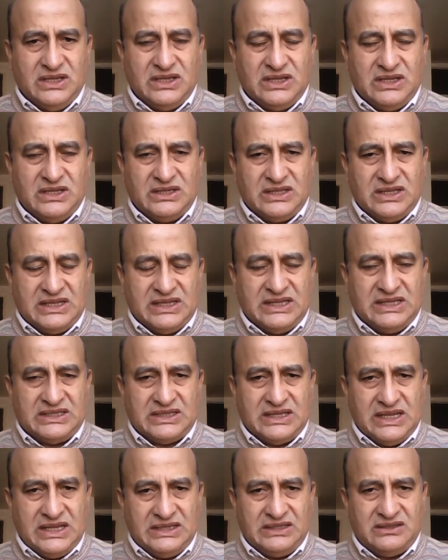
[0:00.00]
in the late
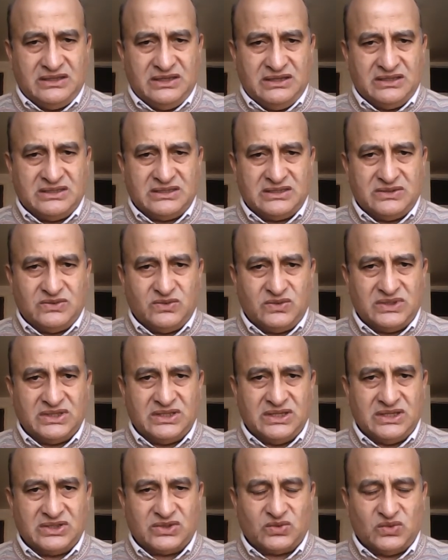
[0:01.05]
80s, when
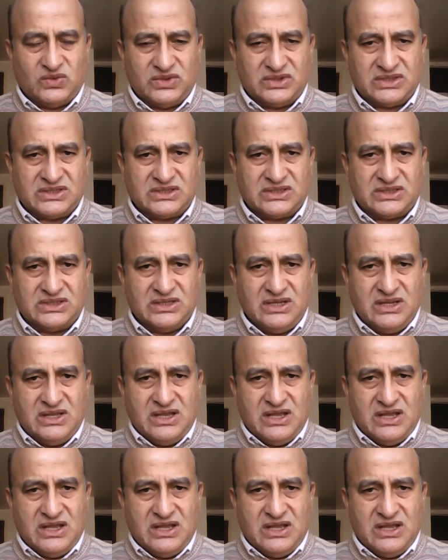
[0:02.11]
it was